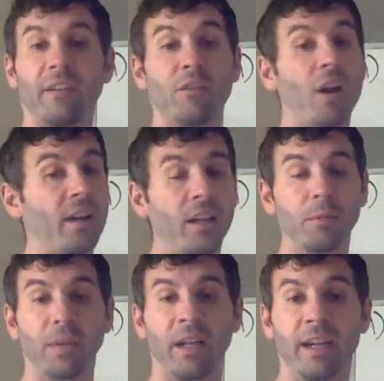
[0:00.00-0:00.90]
You're not
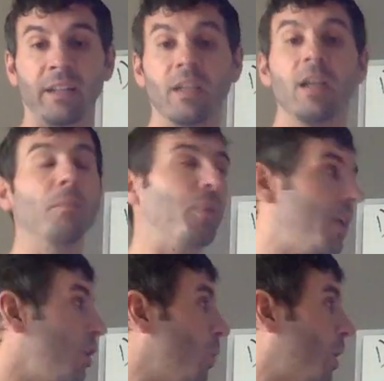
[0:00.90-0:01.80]
colorblind,
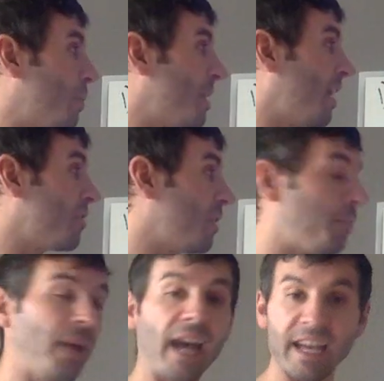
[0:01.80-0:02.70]
but you could
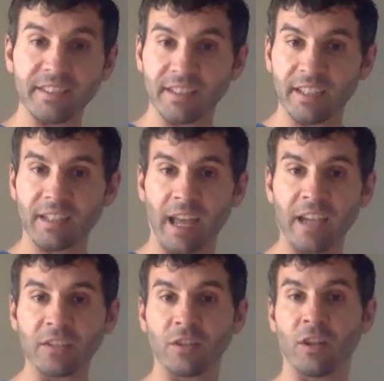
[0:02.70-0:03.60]
potentially pass this
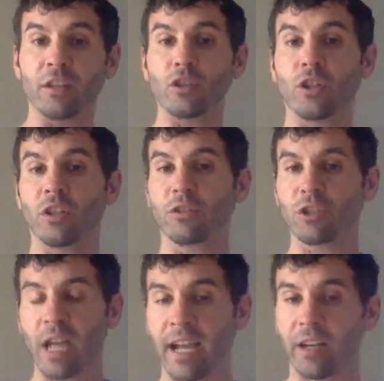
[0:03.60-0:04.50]
exon to your
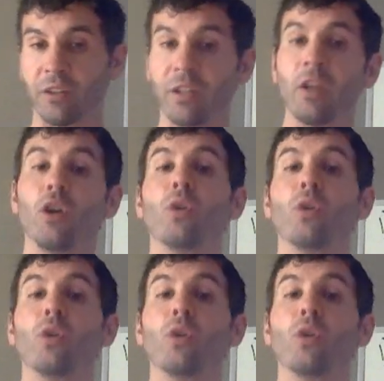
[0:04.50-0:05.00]
child